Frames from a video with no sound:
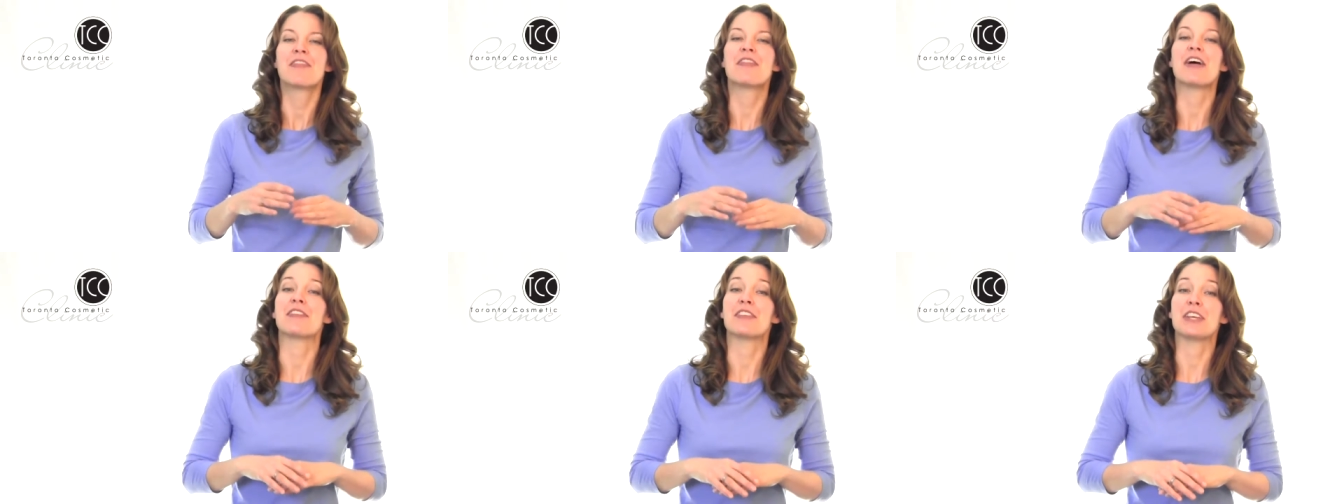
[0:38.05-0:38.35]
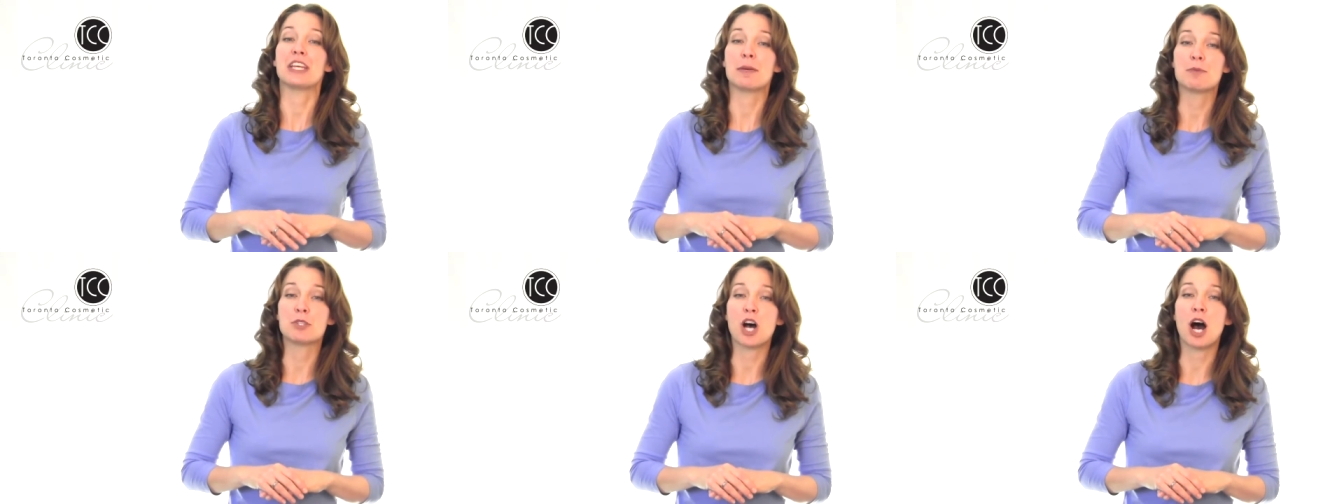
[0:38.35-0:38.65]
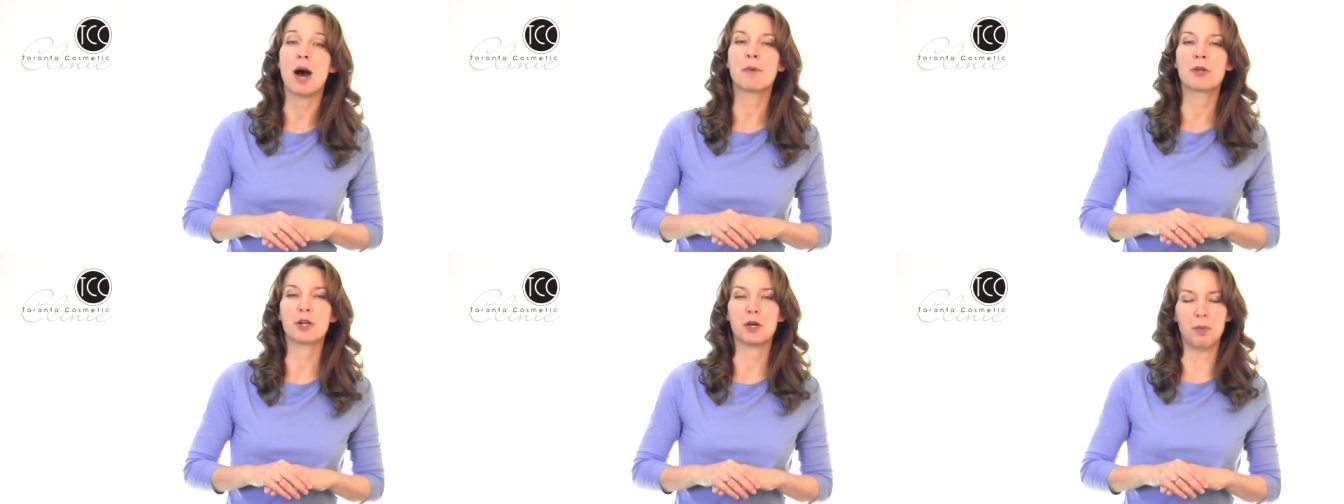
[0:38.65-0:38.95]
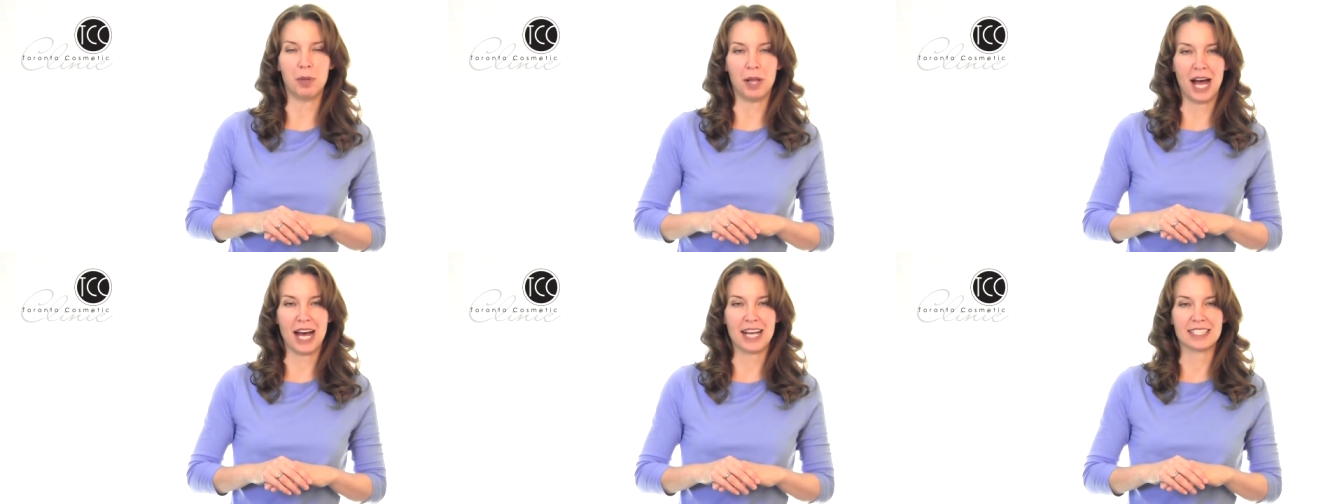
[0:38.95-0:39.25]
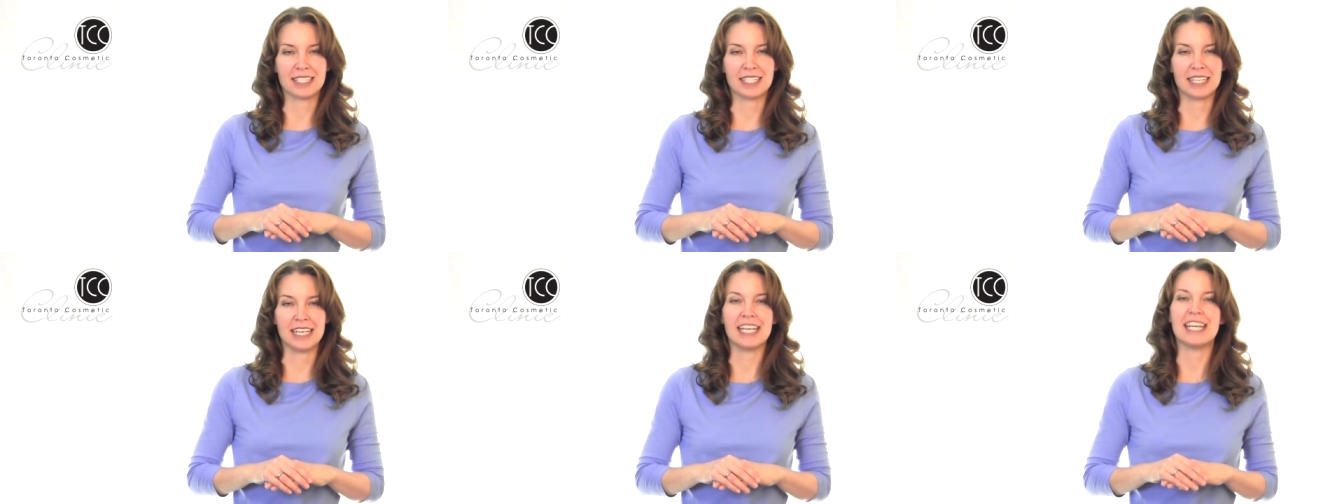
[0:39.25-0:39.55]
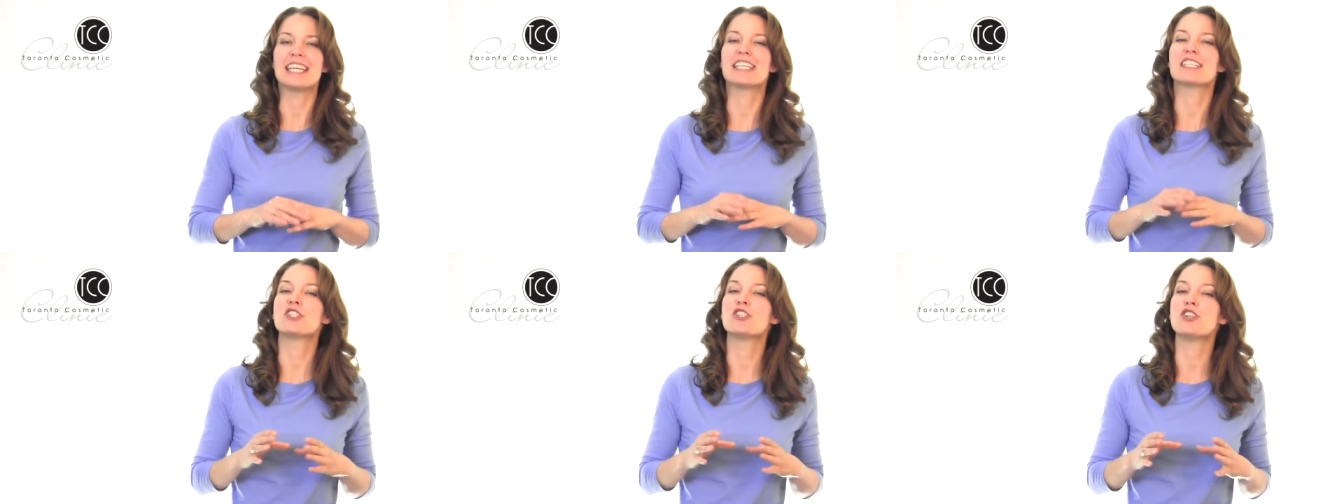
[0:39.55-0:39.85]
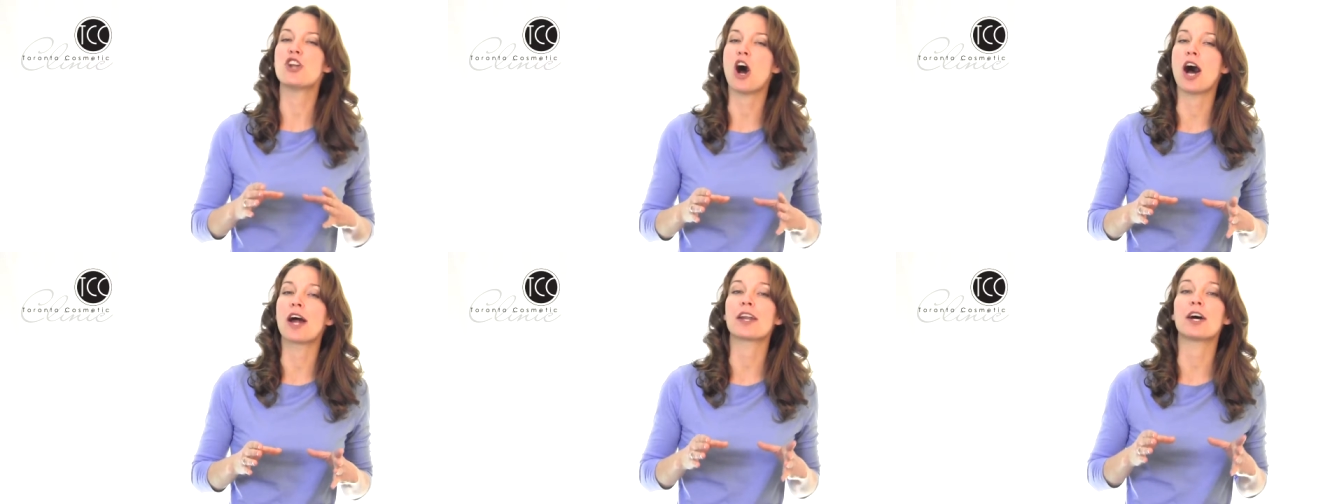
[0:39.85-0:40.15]
that the abdominoplasty is
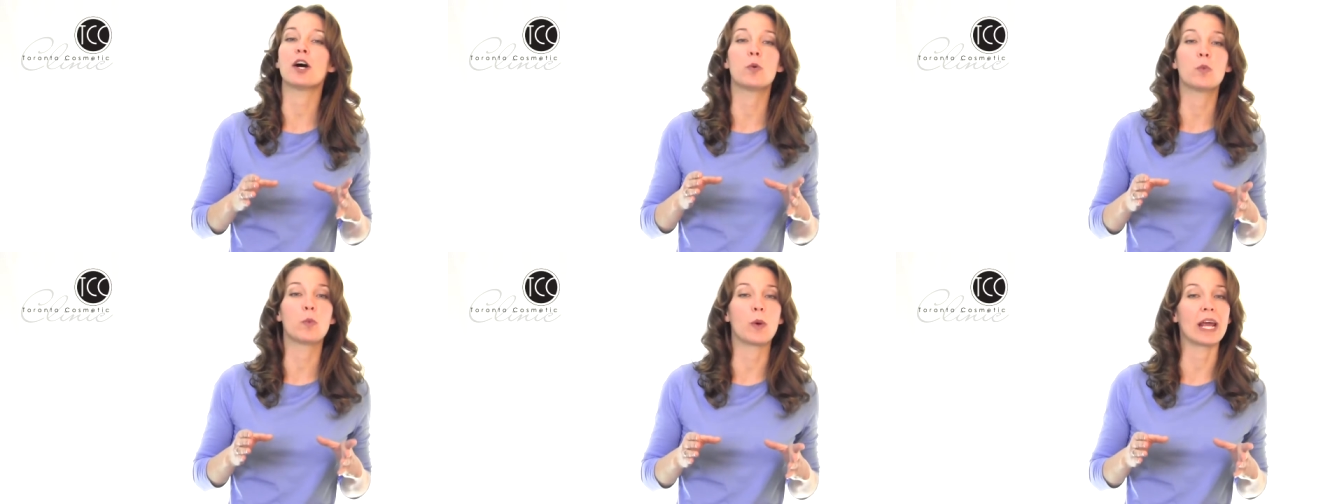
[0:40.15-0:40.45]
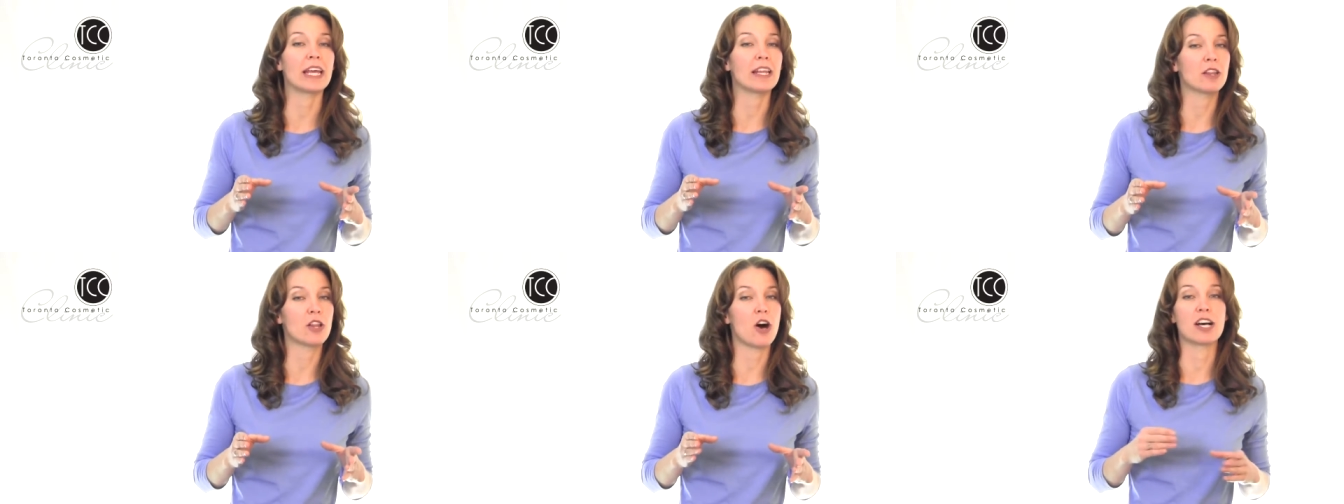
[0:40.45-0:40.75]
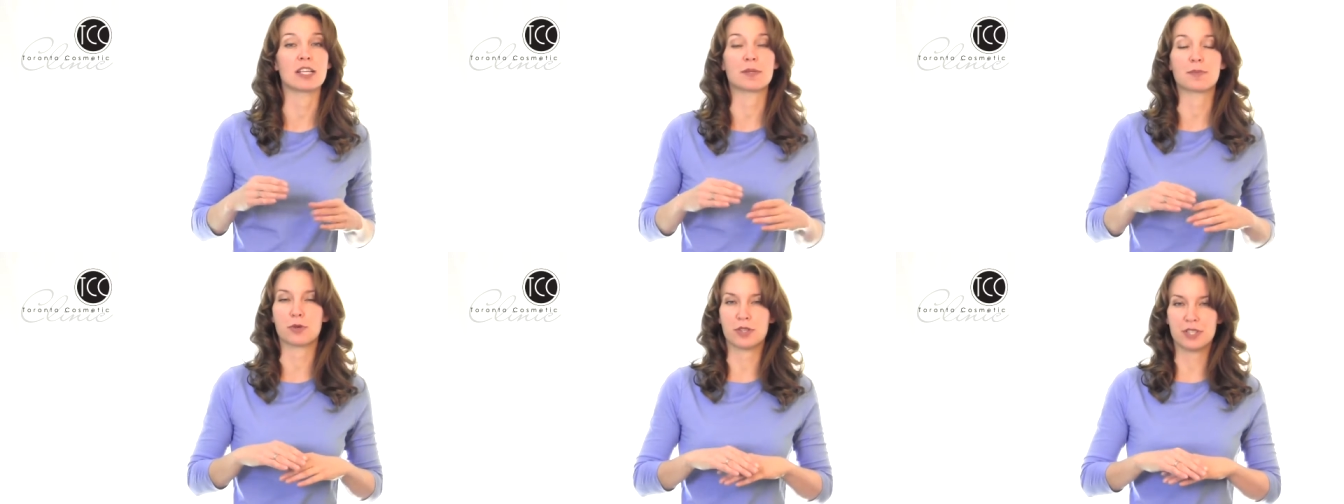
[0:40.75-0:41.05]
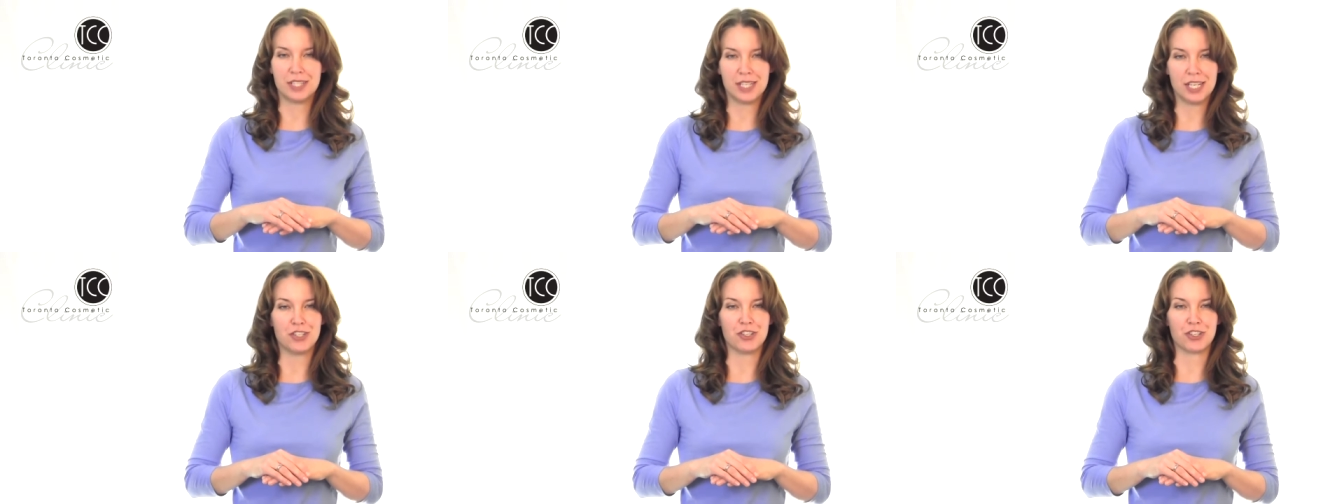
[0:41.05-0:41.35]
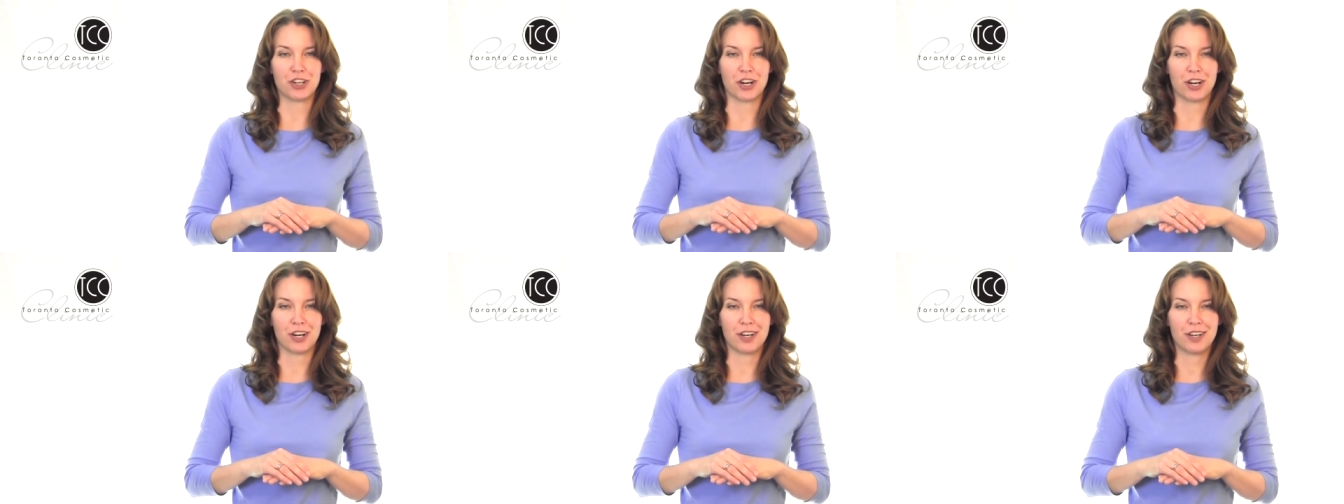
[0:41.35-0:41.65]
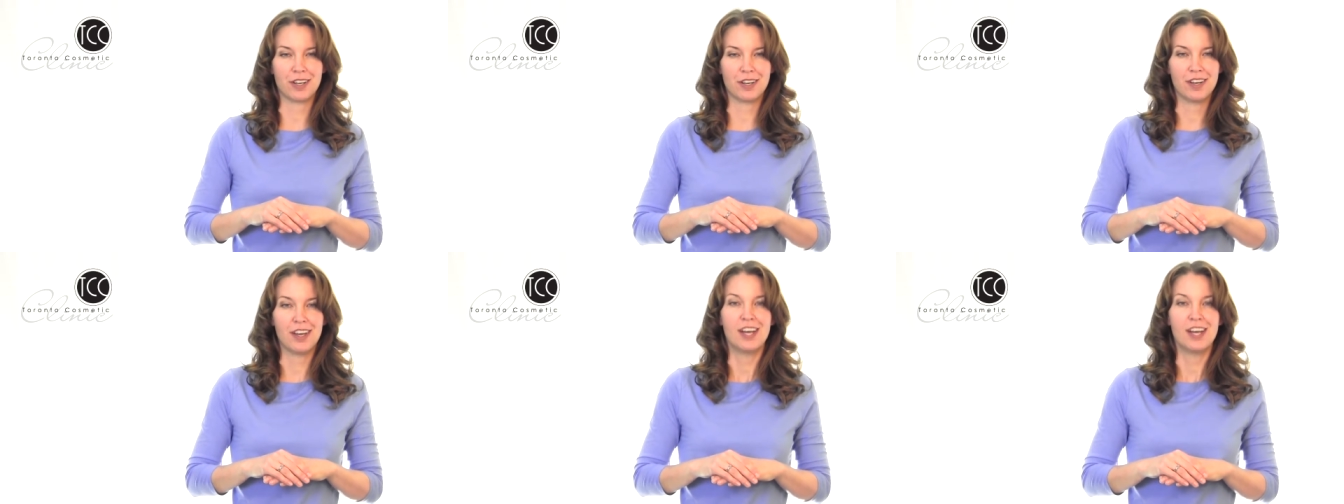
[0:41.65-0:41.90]
not a weight loss procedure.